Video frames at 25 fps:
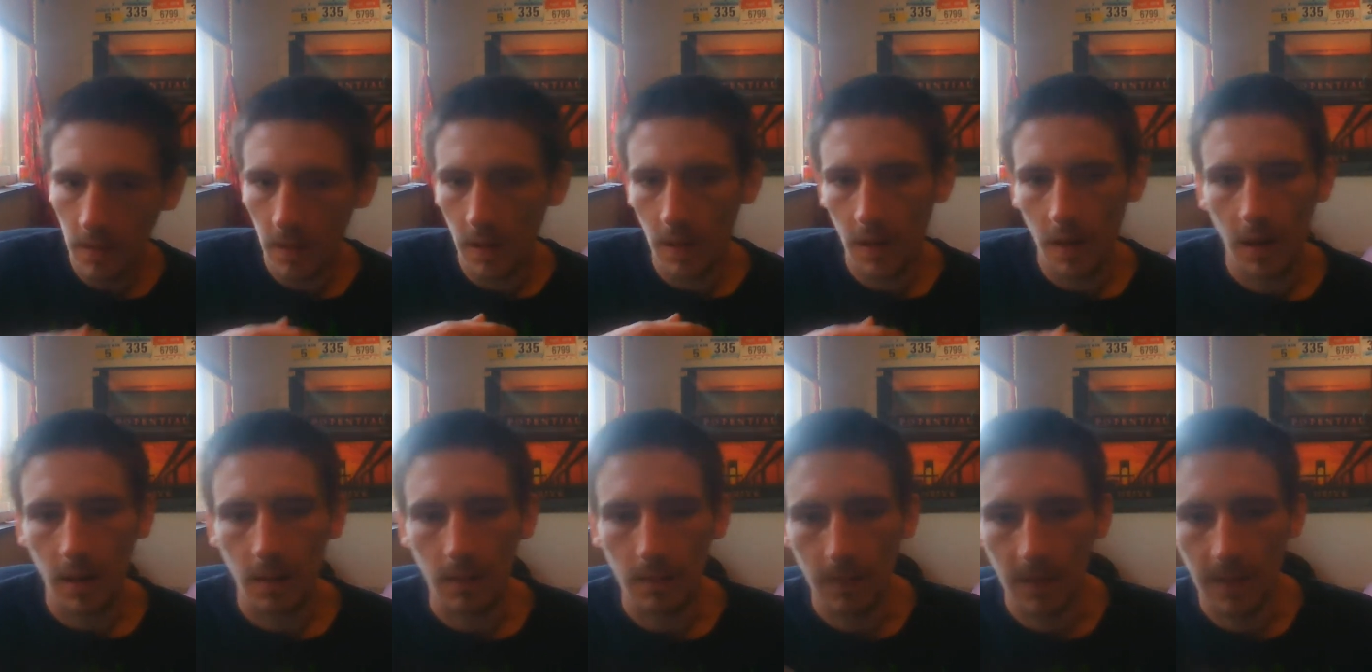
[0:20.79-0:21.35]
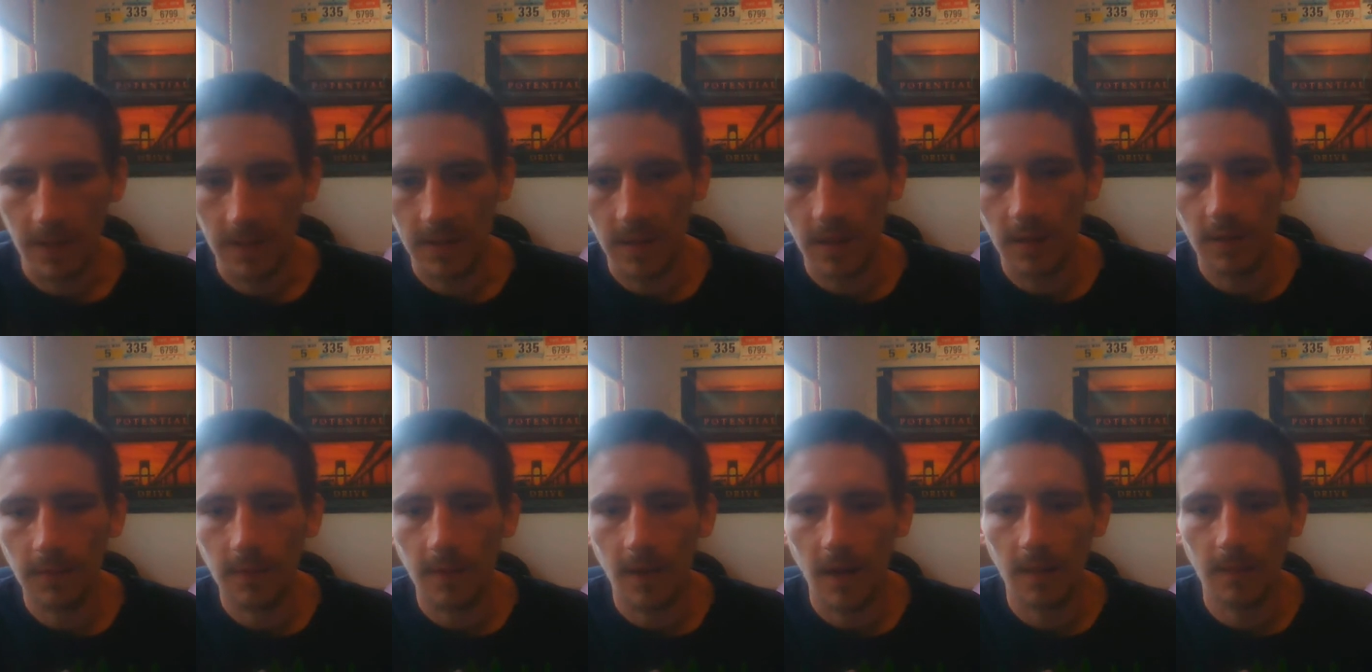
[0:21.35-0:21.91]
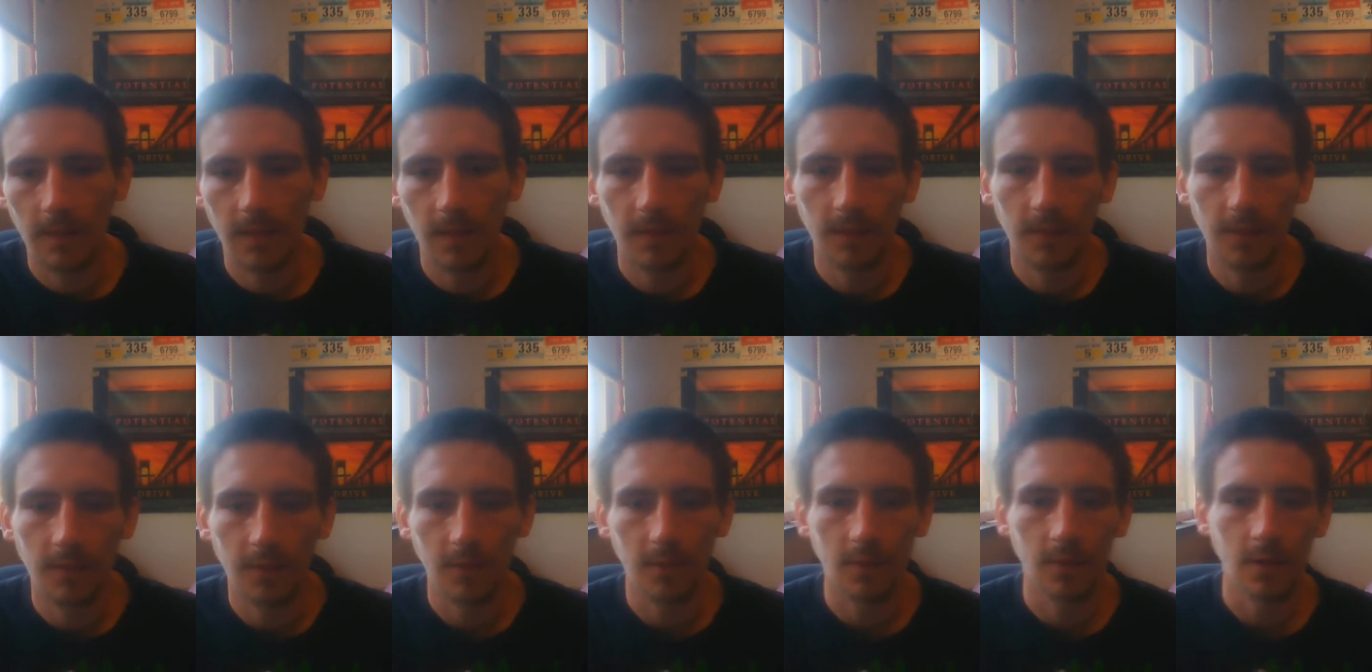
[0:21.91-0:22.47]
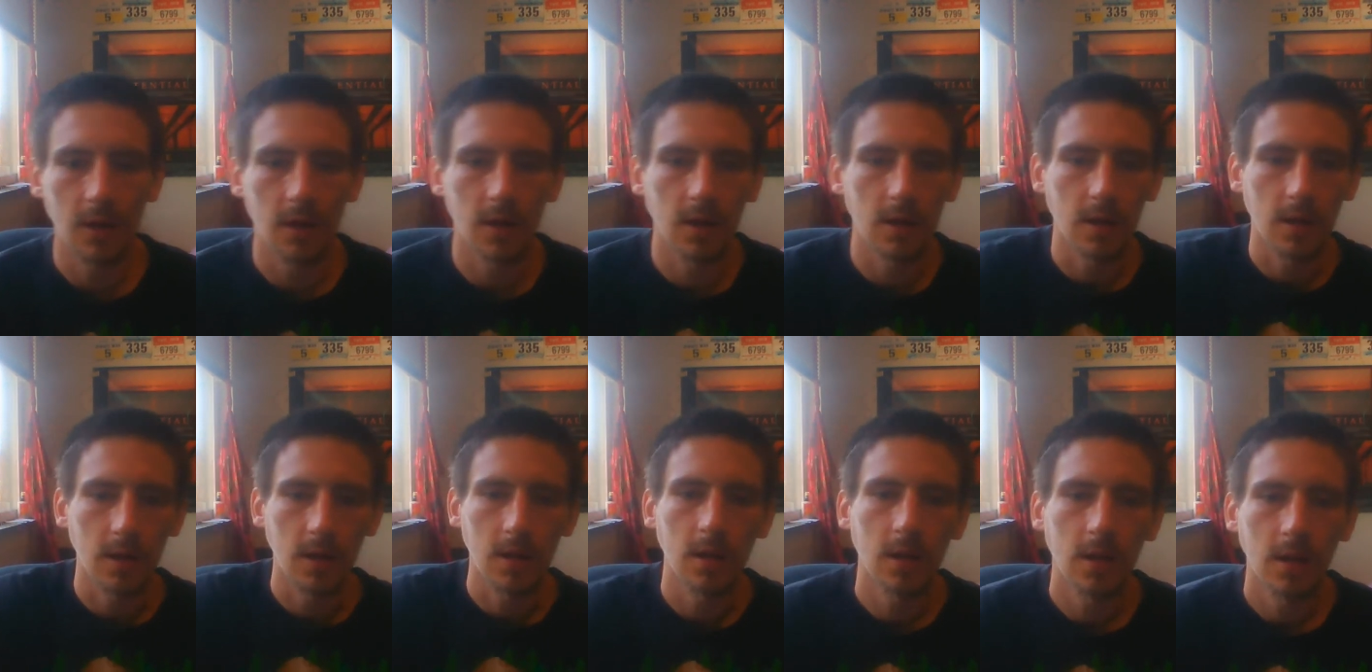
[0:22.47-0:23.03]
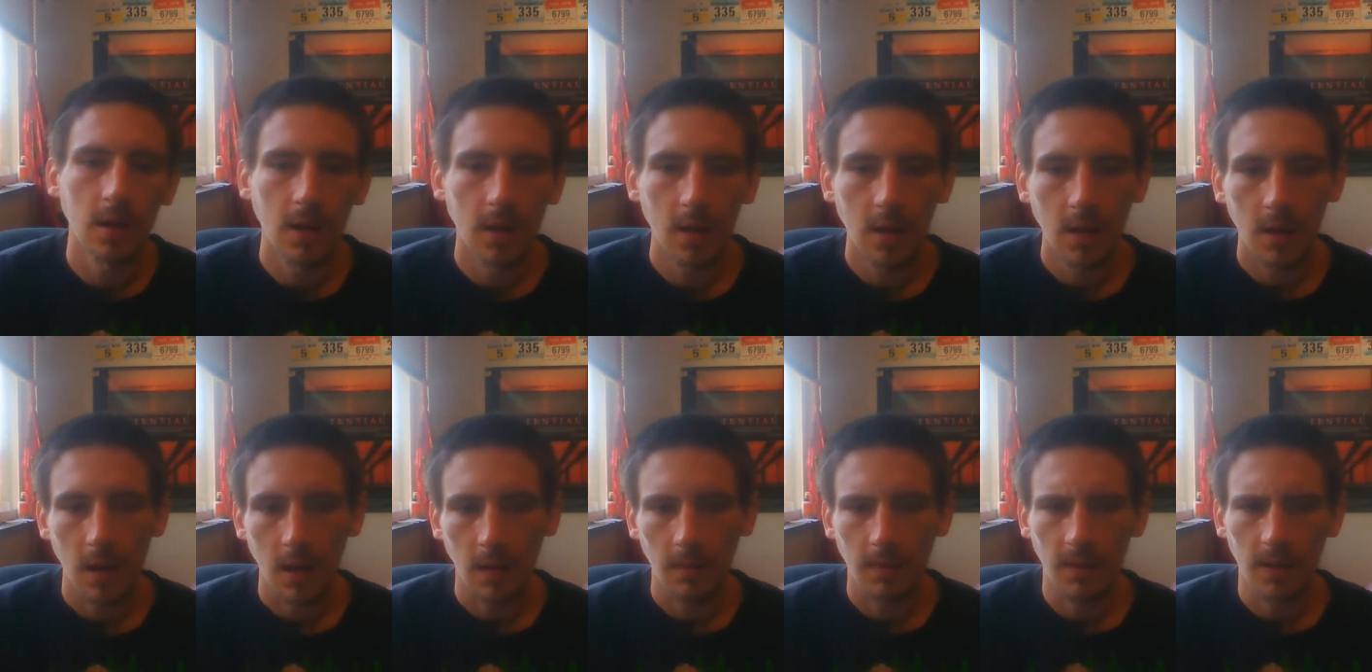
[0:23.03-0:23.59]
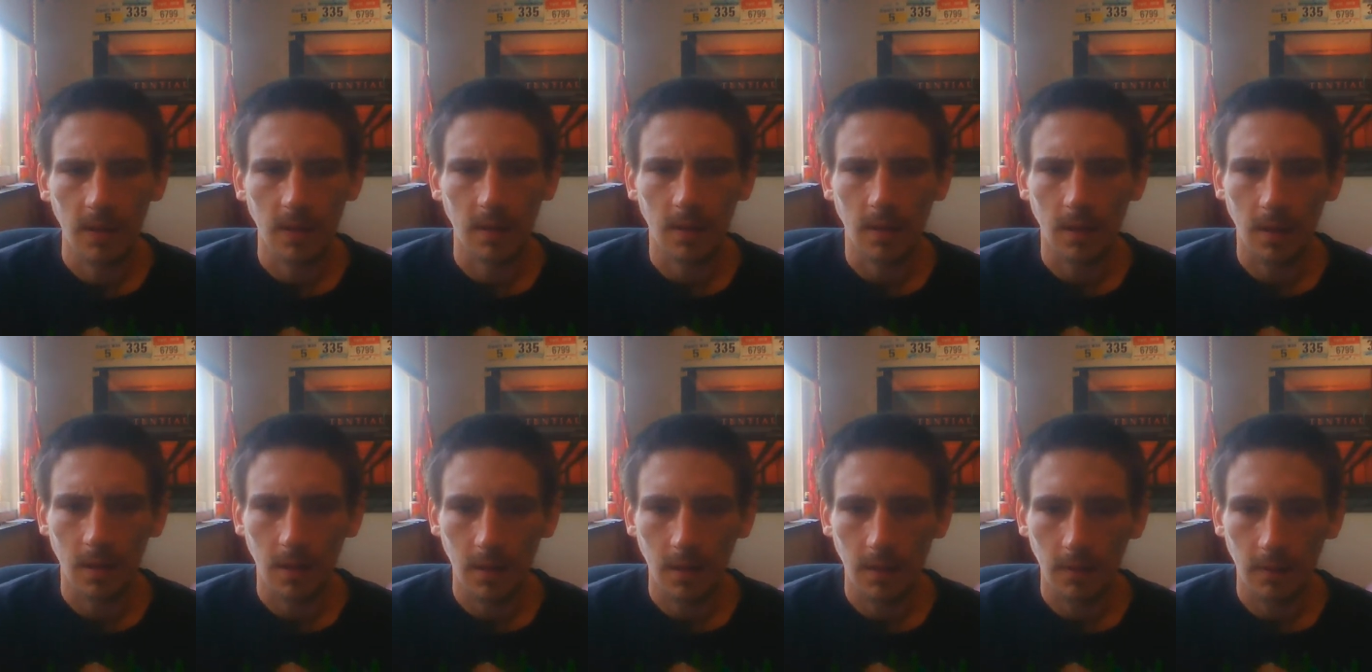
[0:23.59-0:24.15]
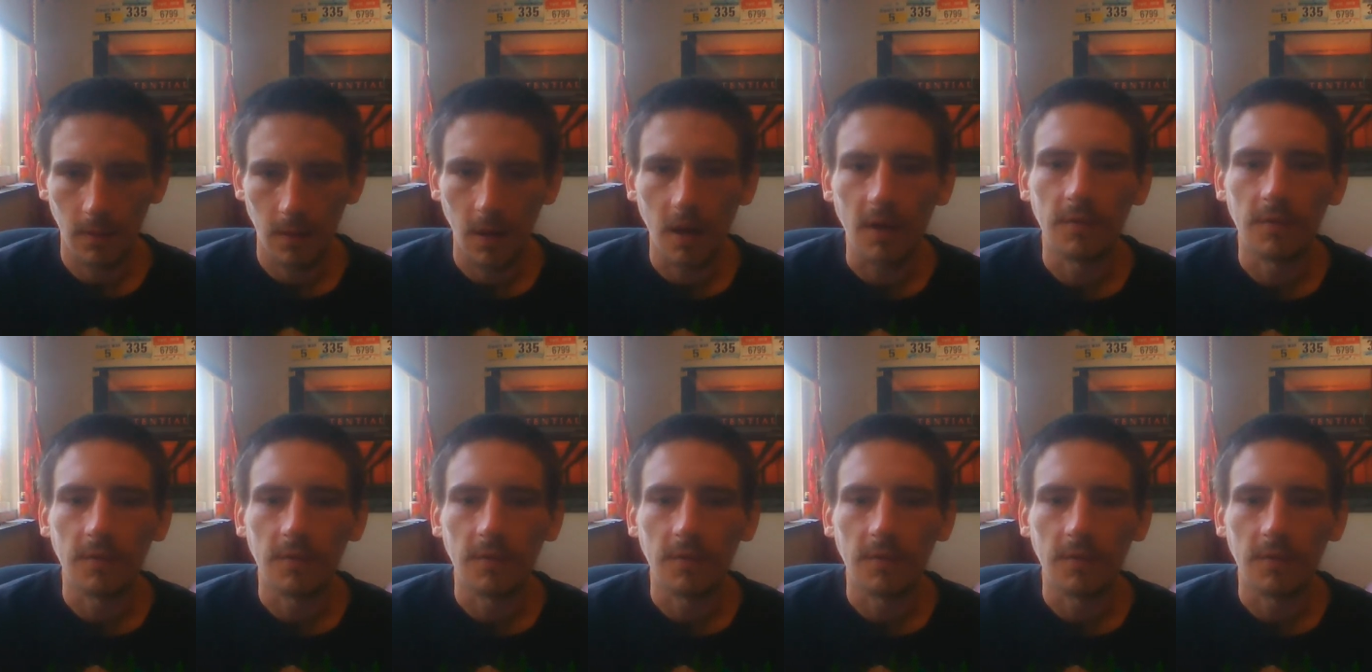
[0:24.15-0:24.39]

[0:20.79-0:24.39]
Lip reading: Myself, I've been in a